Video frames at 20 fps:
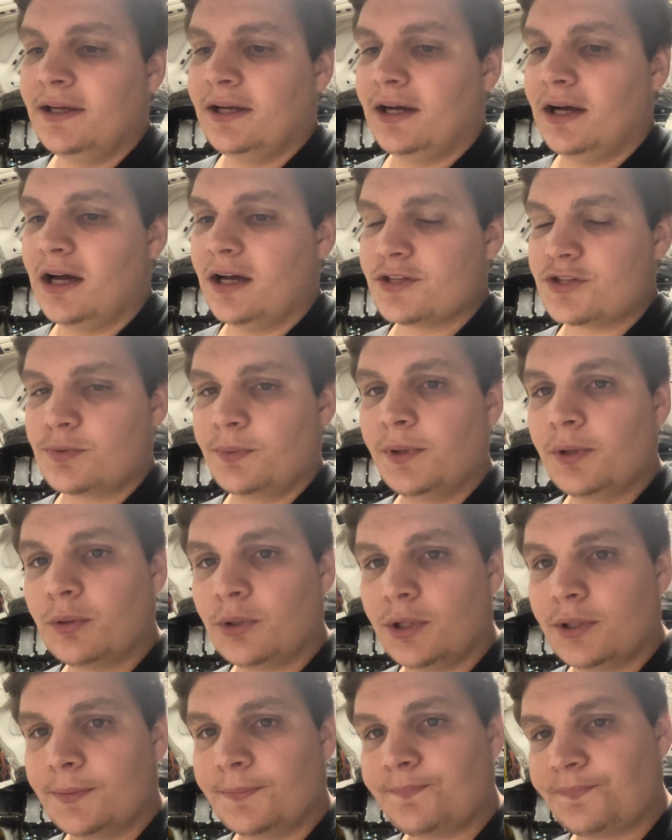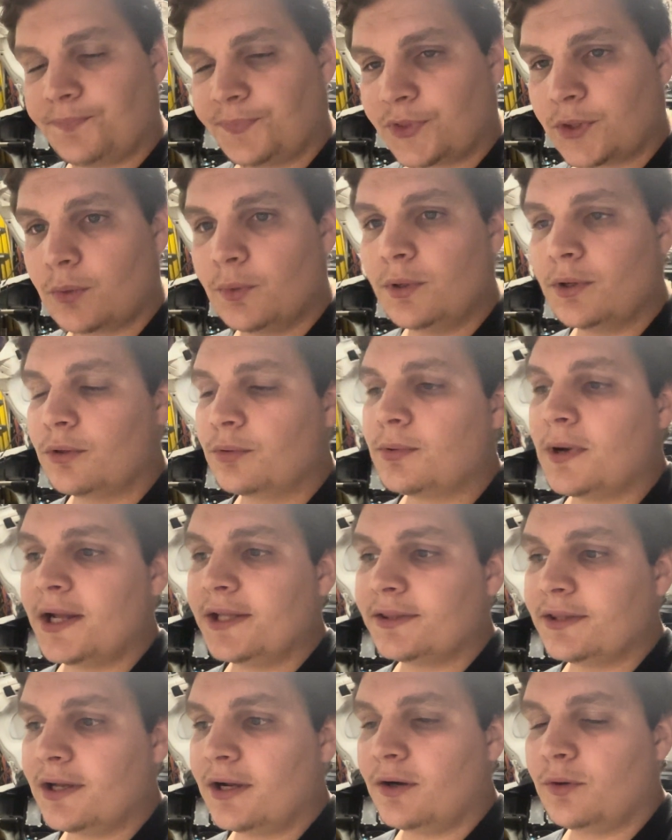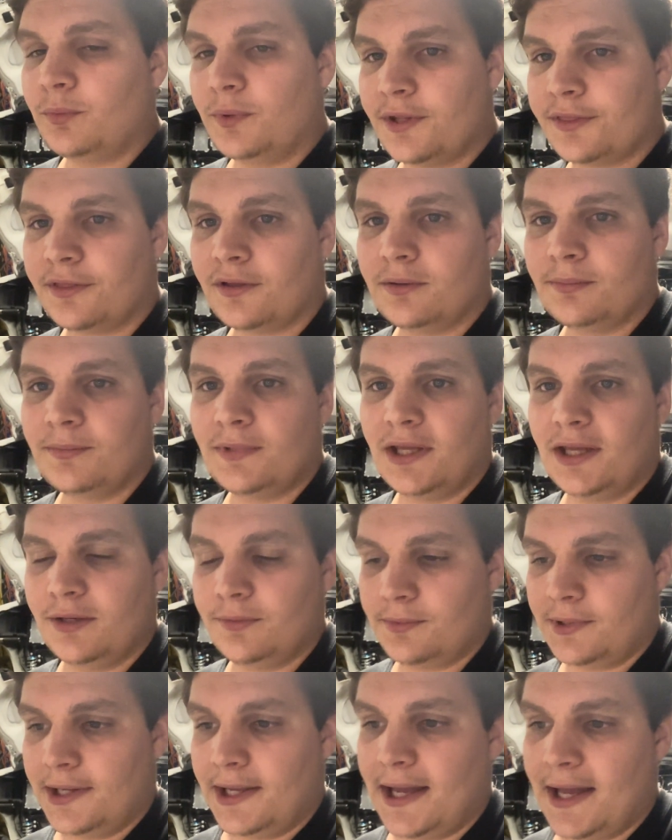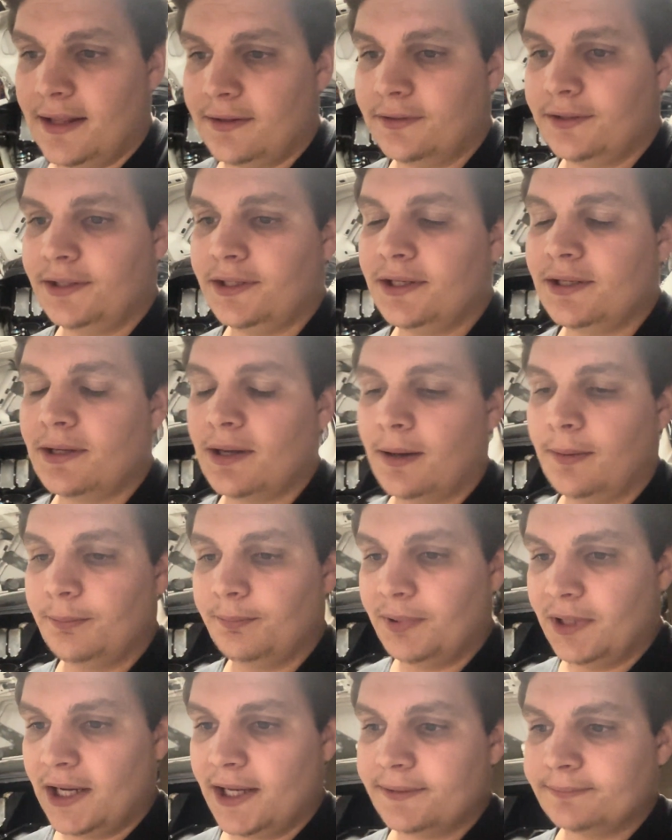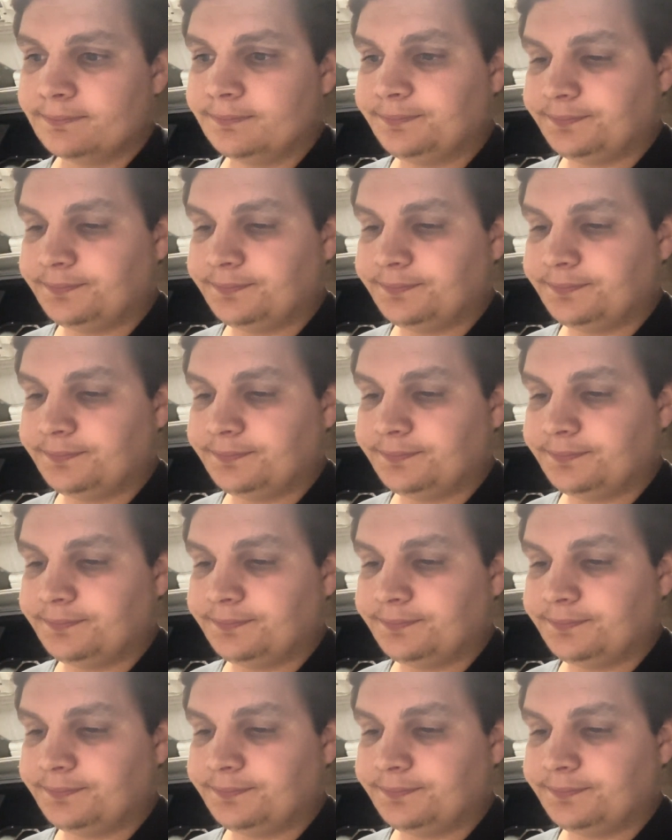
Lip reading: So we were right there with them in reality. But